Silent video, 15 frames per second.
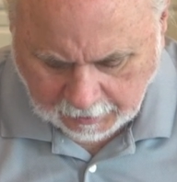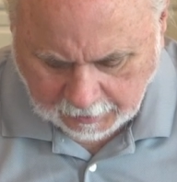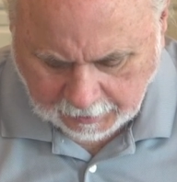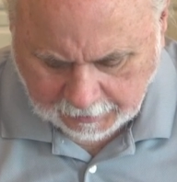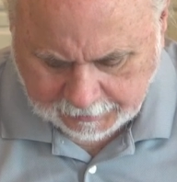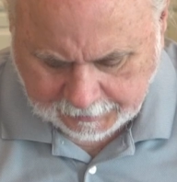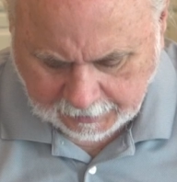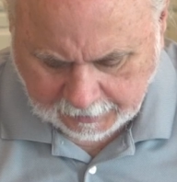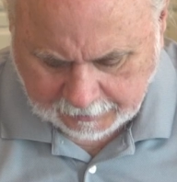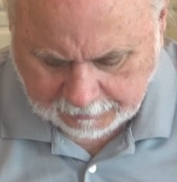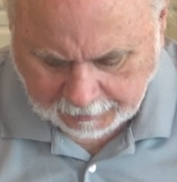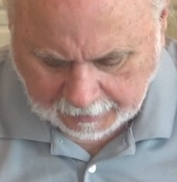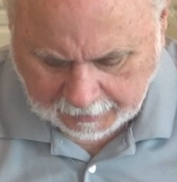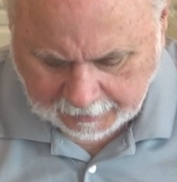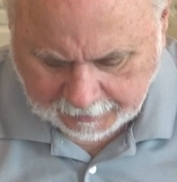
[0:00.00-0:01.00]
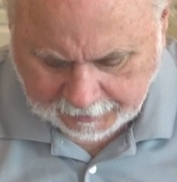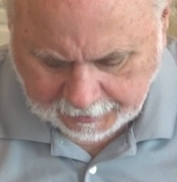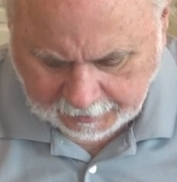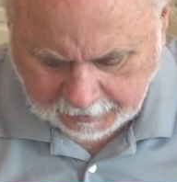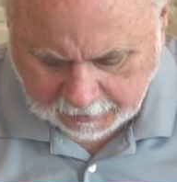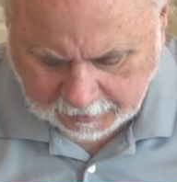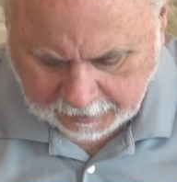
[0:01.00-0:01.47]
He says, by
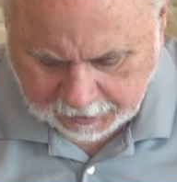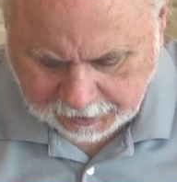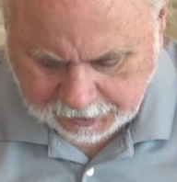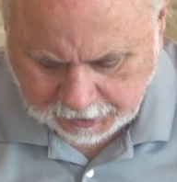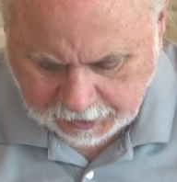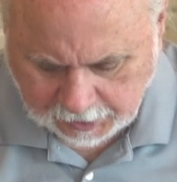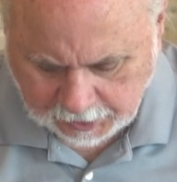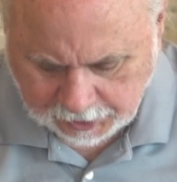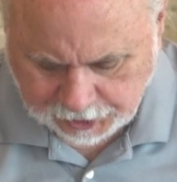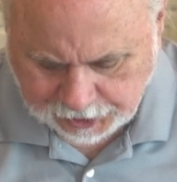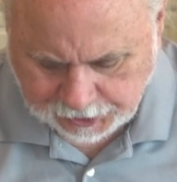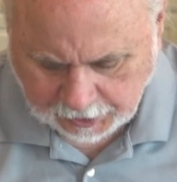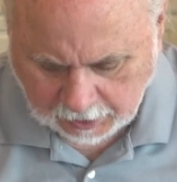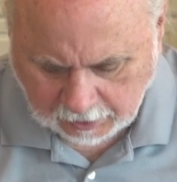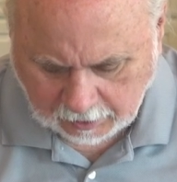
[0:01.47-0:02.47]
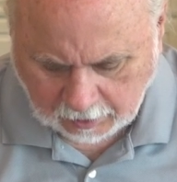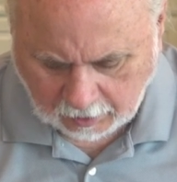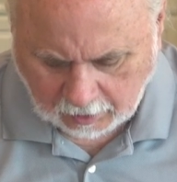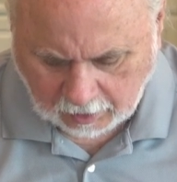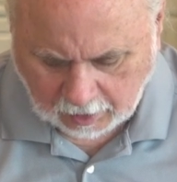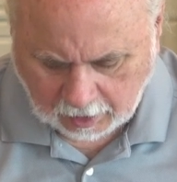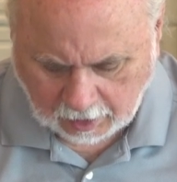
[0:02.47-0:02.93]
this shall
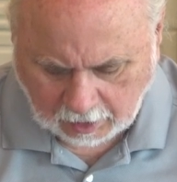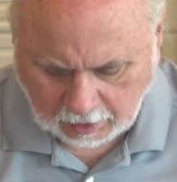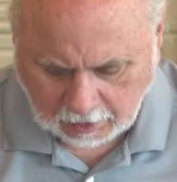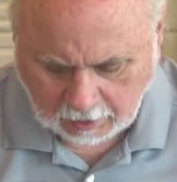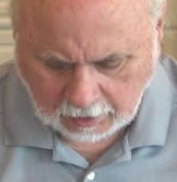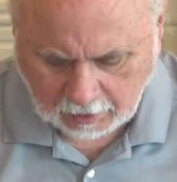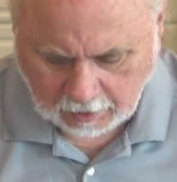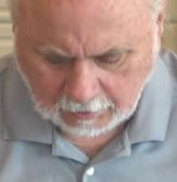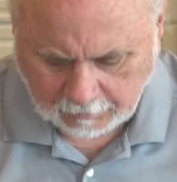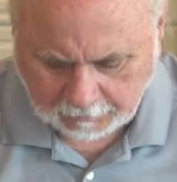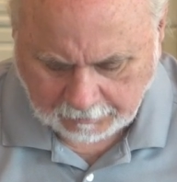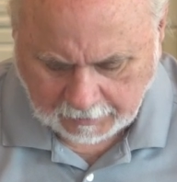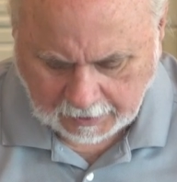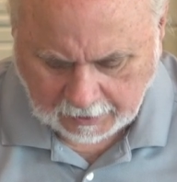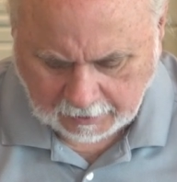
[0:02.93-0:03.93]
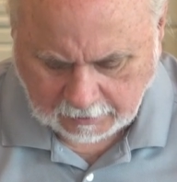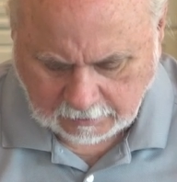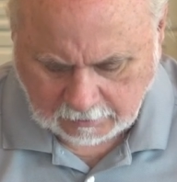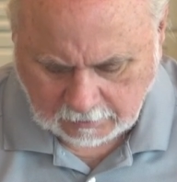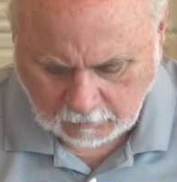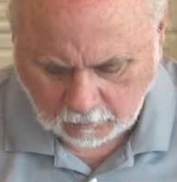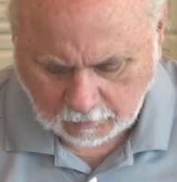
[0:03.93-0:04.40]
all
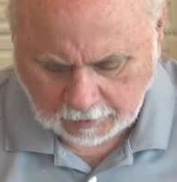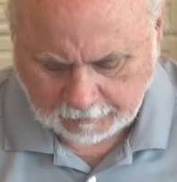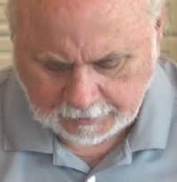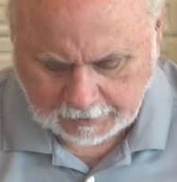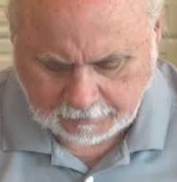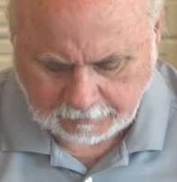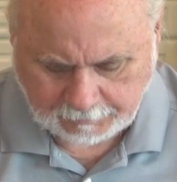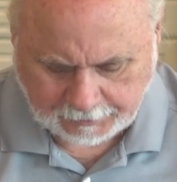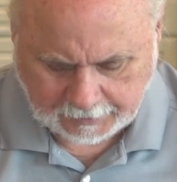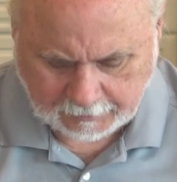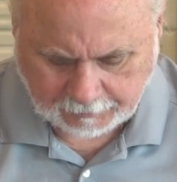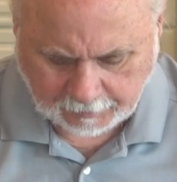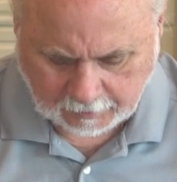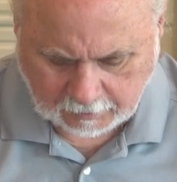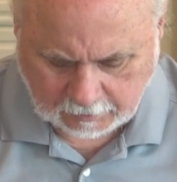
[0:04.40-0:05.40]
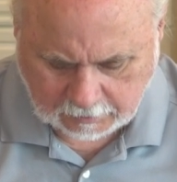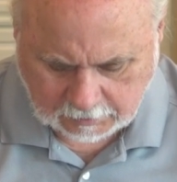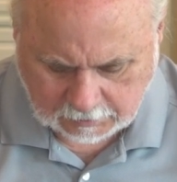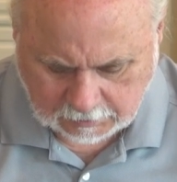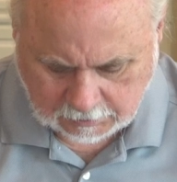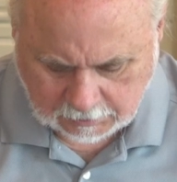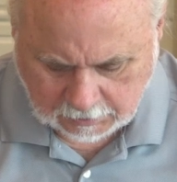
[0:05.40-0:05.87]
men, women, people
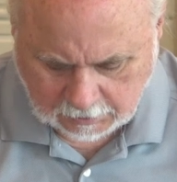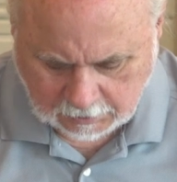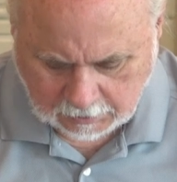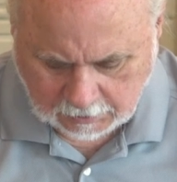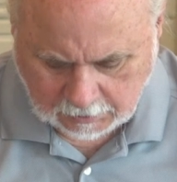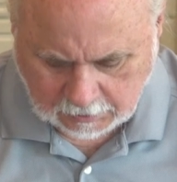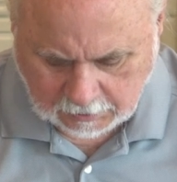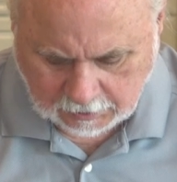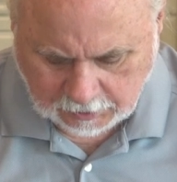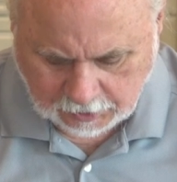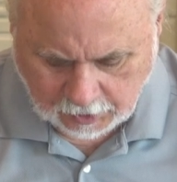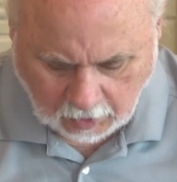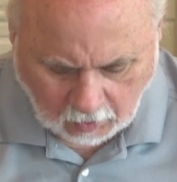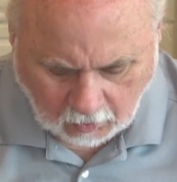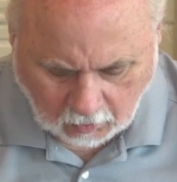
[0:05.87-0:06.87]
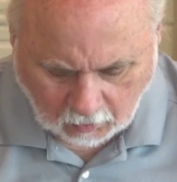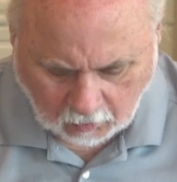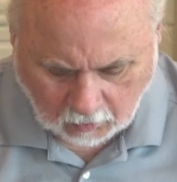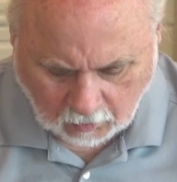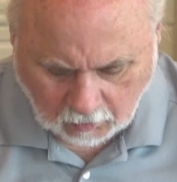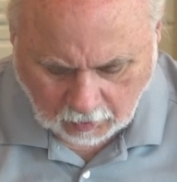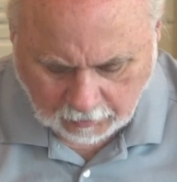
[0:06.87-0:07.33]

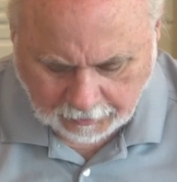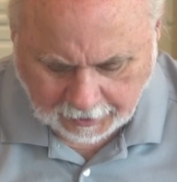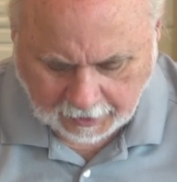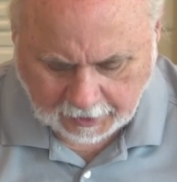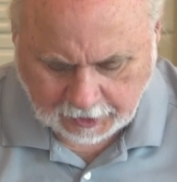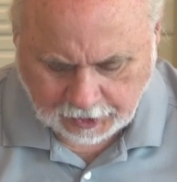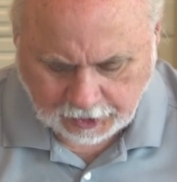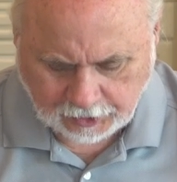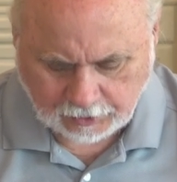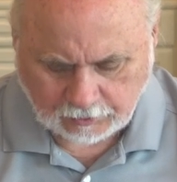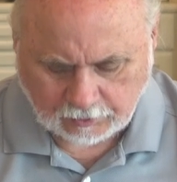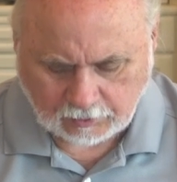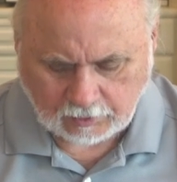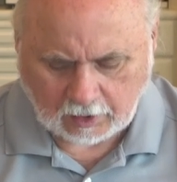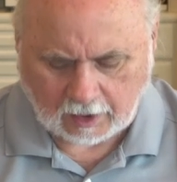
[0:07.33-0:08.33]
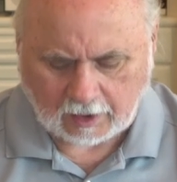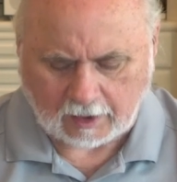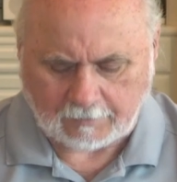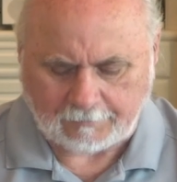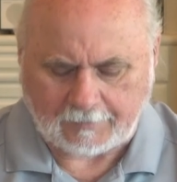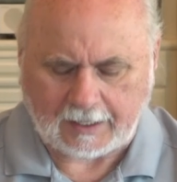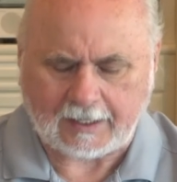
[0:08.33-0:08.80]
know that you
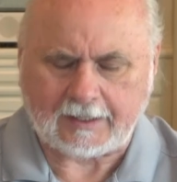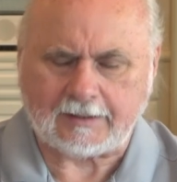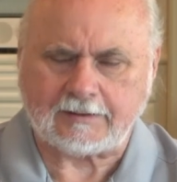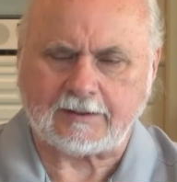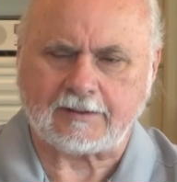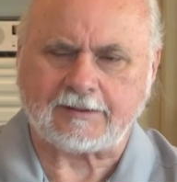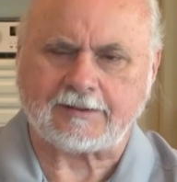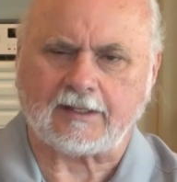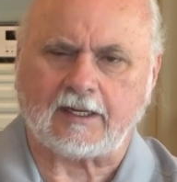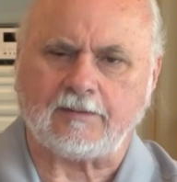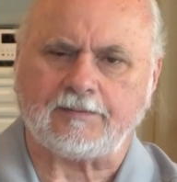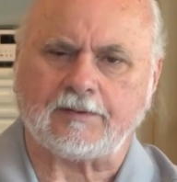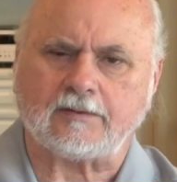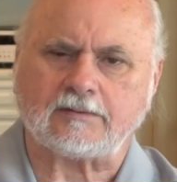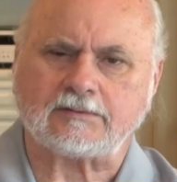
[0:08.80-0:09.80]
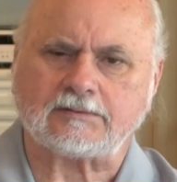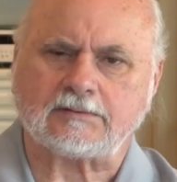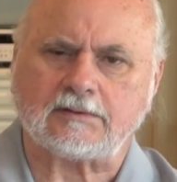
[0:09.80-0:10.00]
are my disciples.